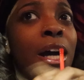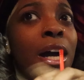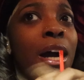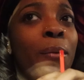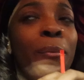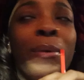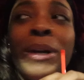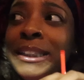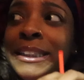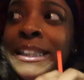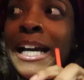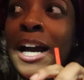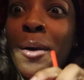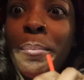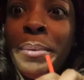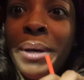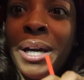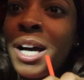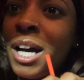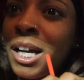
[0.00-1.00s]
I want to see how
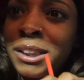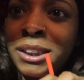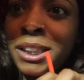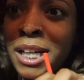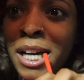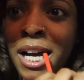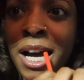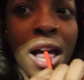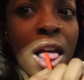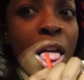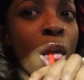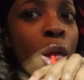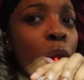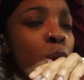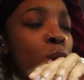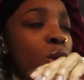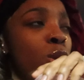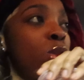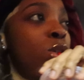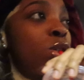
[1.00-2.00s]
big Hudson got.
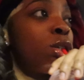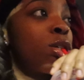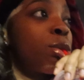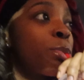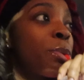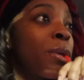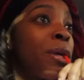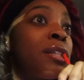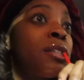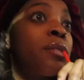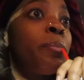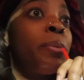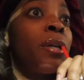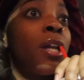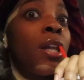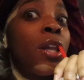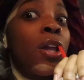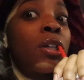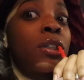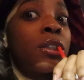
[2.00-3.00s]
It's been
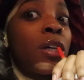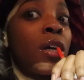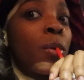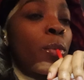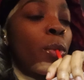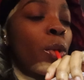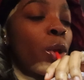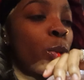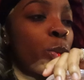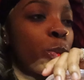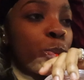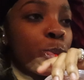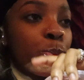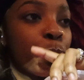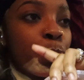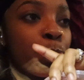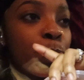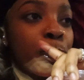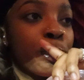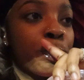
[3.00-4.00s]
a long time.
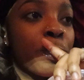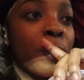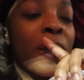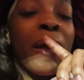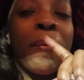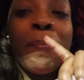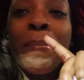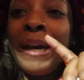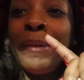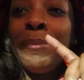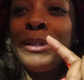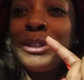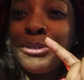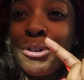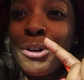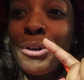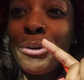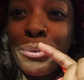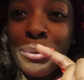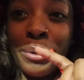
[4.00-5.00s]
And babies
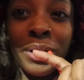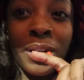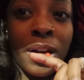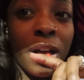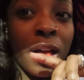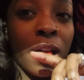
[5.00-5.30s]
grow quick.